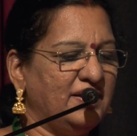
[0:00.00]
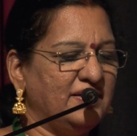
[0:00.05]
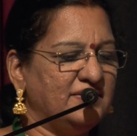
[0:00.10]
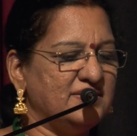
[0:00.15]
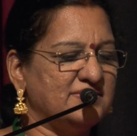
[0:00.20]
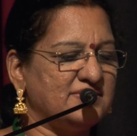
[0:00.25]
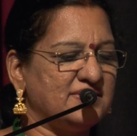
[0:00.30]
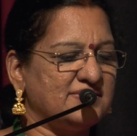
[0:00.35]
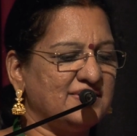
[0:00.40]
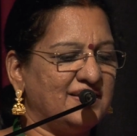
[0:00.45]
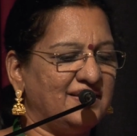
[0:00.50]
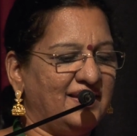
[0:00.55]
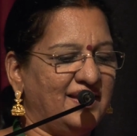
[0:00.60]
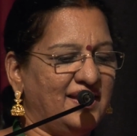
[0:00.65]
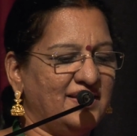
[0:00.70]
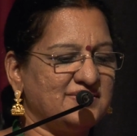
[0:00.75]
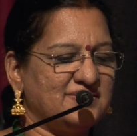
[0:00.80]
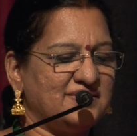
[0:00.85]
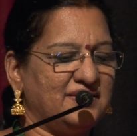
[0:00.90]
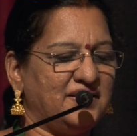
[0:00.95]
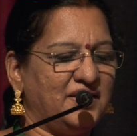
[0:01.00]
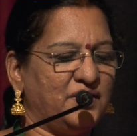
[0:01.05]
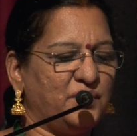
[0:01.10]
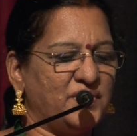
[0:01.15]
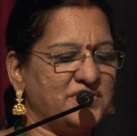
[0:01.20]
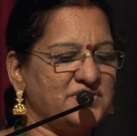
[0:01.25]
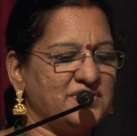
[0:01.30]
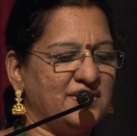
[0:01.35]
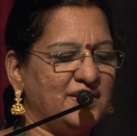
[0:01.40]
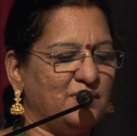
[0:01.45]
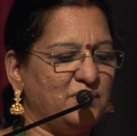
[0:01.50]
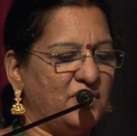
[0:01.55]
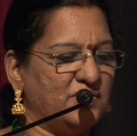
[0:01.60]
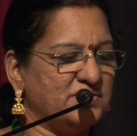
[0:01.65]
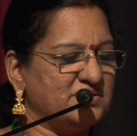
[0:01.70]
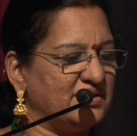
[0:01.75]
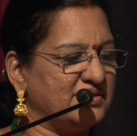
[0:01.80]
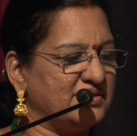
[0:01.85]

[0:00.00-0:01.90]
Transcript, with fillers: This is an aesthetic question about